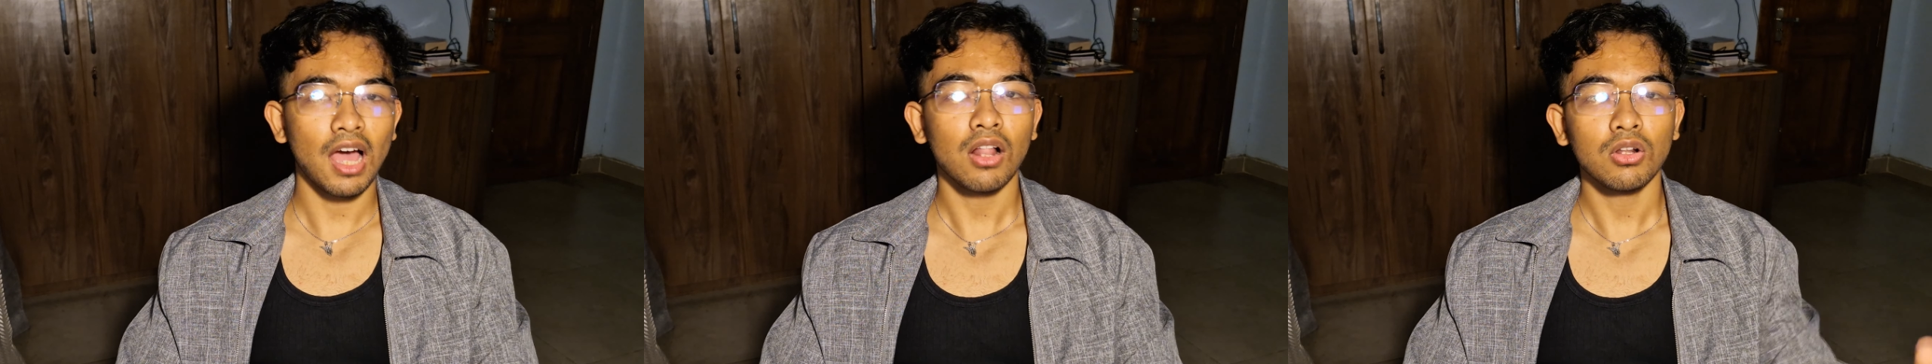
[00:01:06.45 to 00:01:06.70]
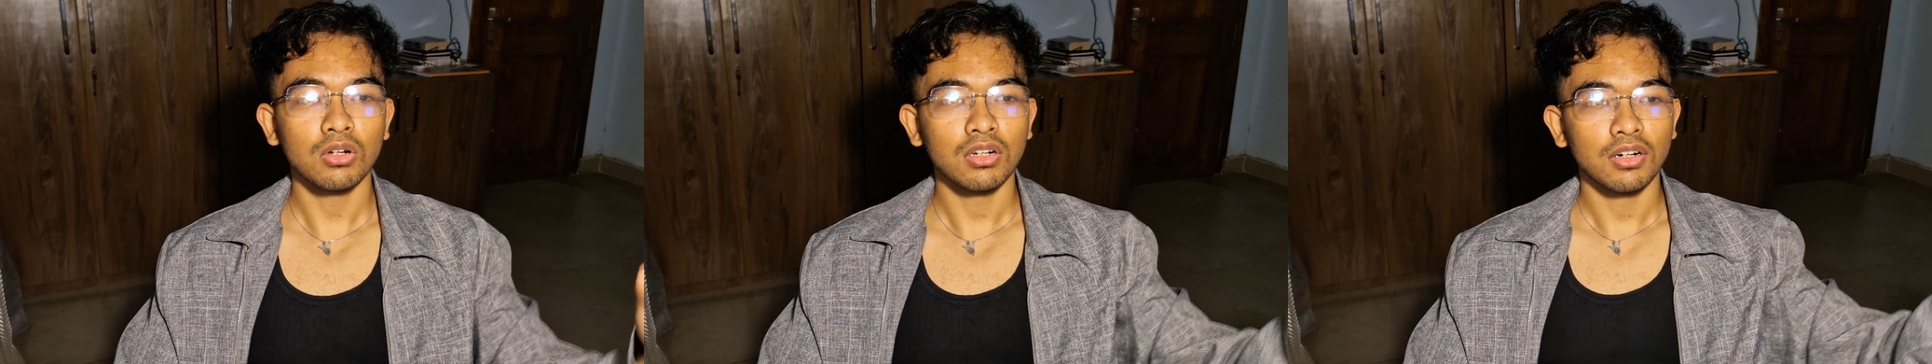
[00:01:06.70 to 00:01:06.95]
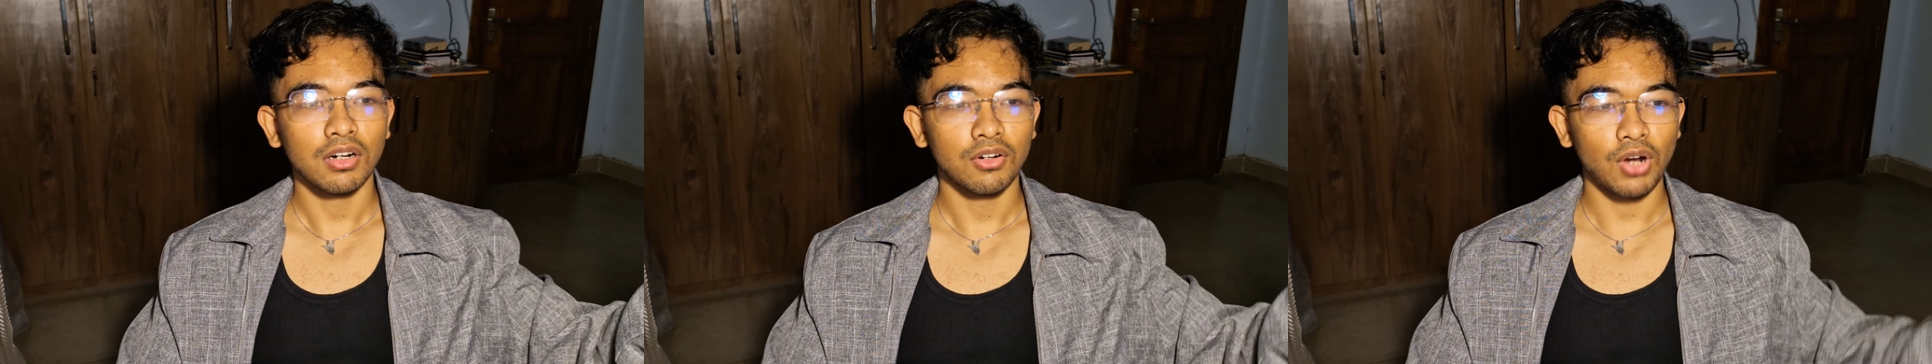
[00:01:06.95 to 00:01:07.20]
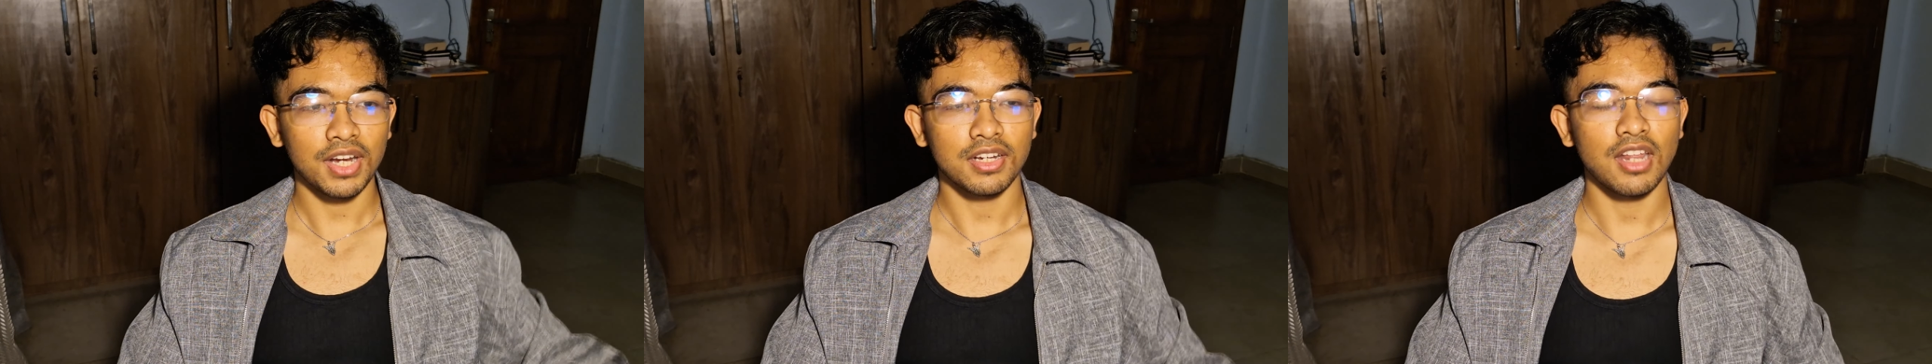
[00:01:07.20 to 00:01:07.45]
I'll
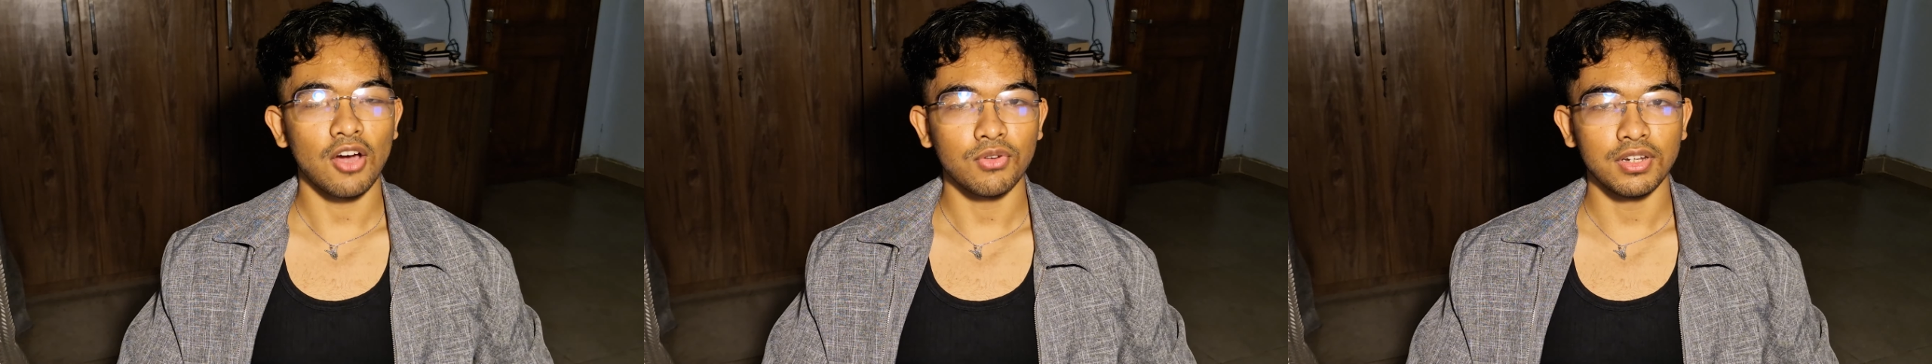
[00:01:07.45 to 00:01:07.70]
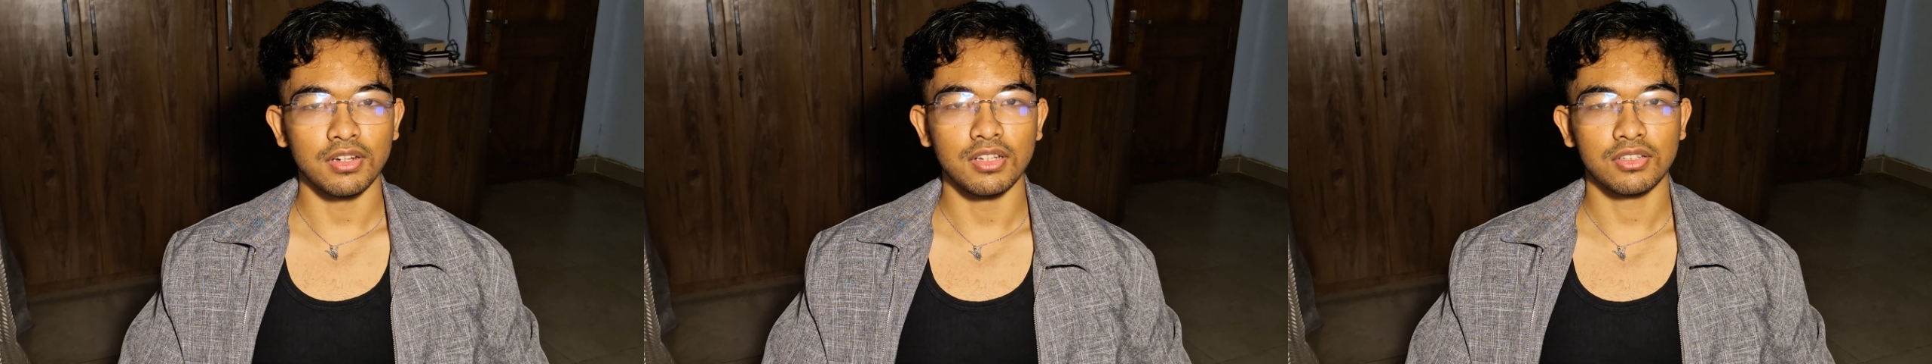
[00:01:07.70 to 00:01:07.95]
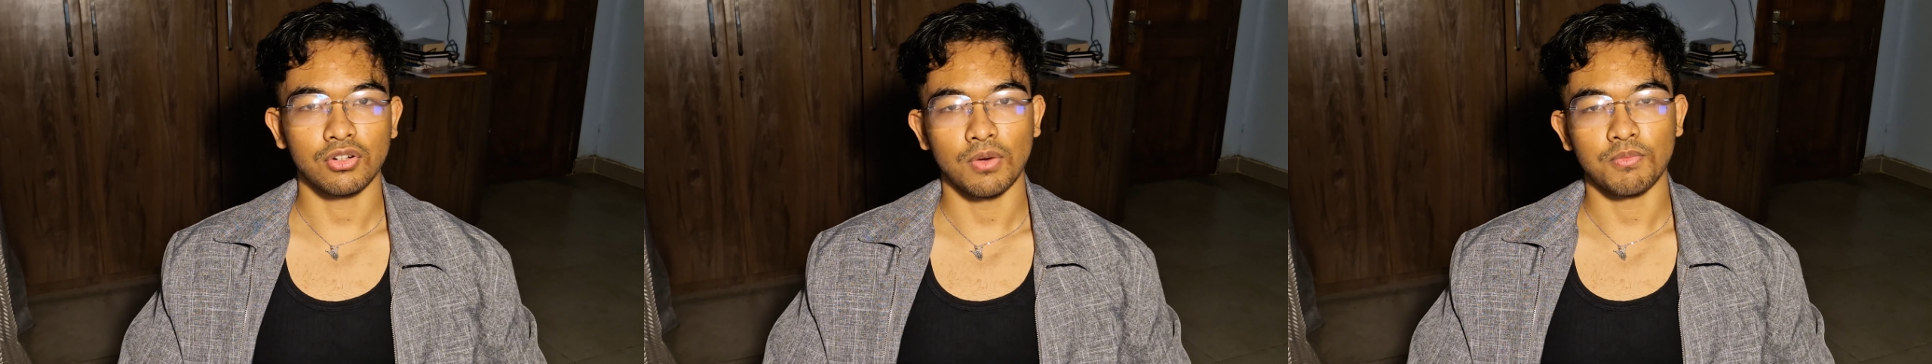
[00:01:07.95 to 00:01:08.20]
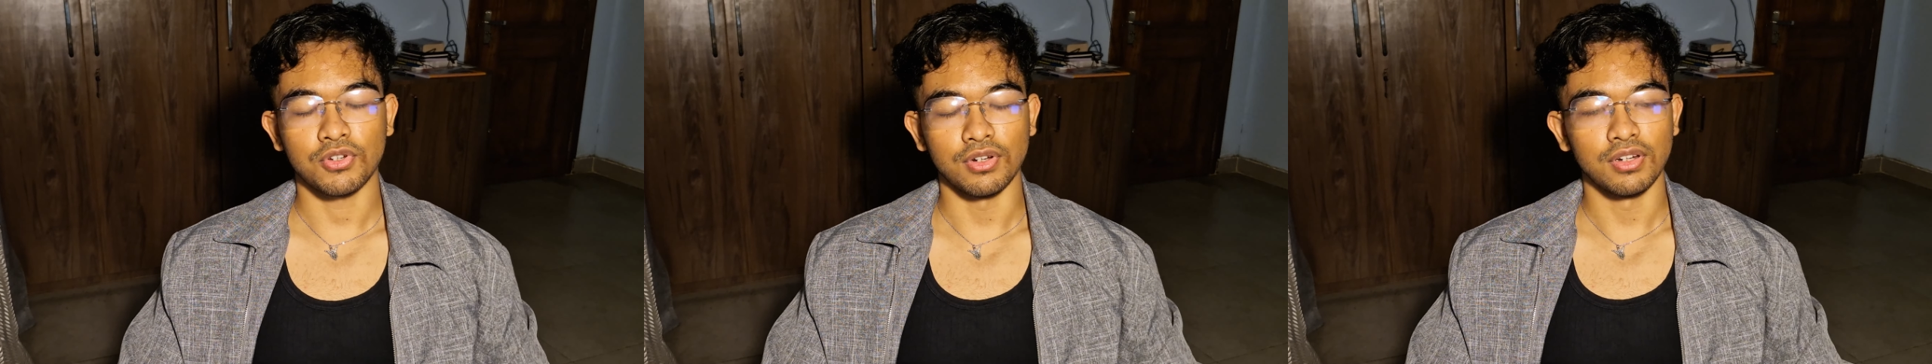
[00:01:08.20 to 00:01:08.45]
write it down in the
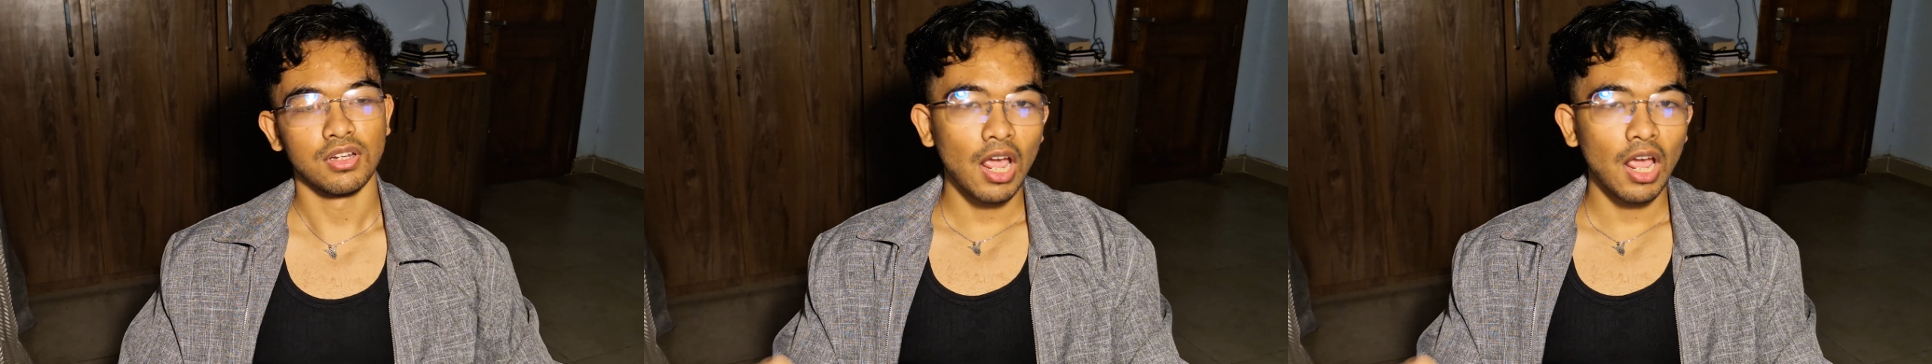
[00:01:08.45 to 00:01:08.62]
description.